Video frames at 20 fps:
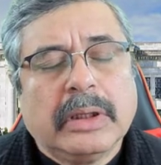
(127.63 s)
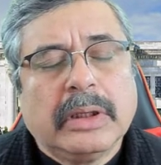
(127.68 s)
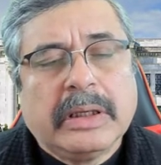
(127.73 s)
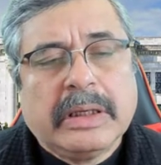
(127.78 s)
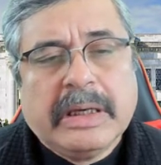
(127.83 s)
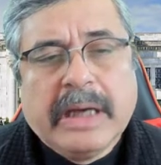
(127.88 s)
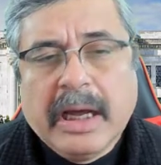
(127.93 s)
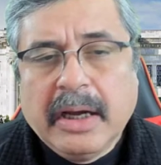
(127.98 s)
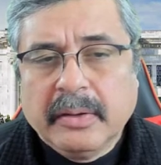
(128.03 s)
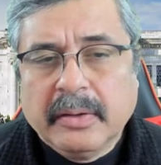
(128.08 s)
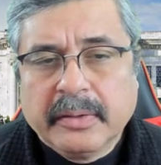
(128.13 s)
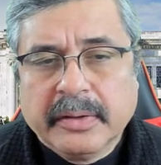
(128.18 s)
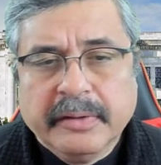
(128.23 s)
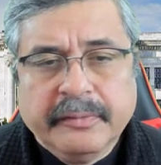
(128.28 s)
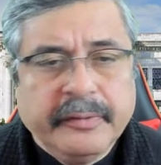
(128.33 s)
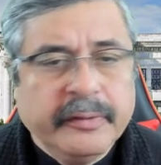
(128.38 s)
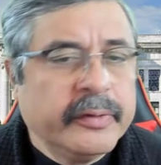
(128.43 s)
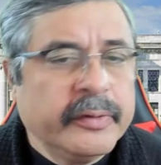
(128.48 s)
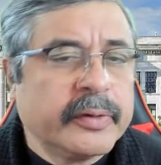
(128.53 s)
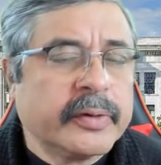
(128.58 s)
Now, if
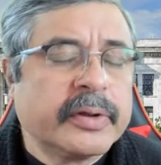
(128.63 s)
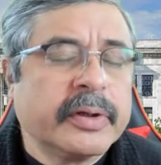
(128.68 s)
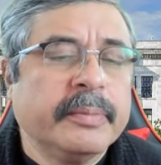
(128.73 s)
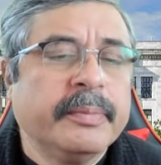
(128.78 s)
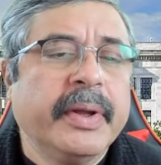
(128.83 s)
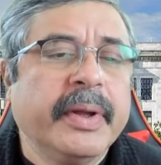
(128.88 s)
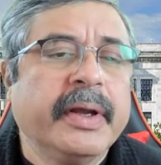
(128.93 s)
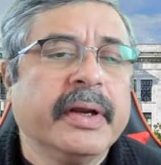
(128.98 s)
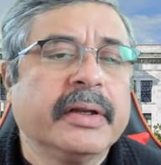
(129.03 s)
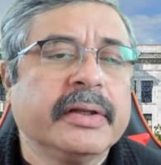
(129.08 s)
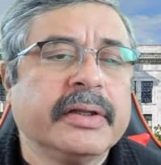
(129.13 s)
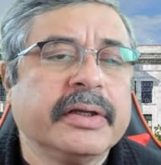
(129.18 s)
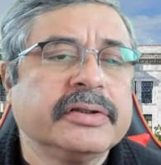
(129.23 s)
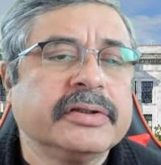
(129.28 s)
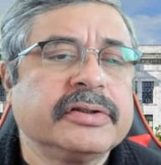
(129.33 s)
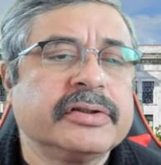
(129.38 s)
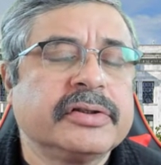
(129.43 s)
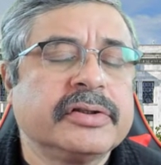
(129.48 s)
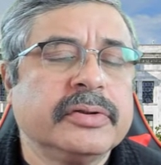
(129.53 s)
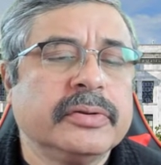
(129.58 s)
we were to compare
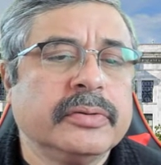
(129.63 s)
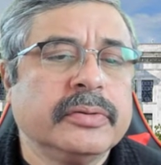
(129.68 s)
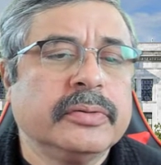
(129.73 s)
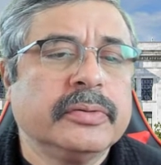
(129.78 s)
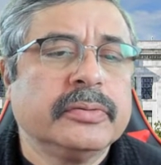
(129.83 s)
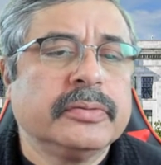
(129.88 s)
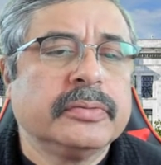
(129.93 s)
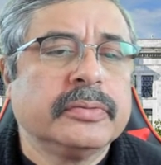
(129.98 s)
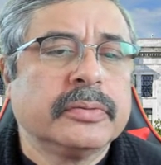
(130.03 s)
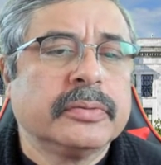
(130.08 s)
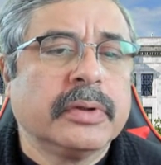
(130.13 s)
these two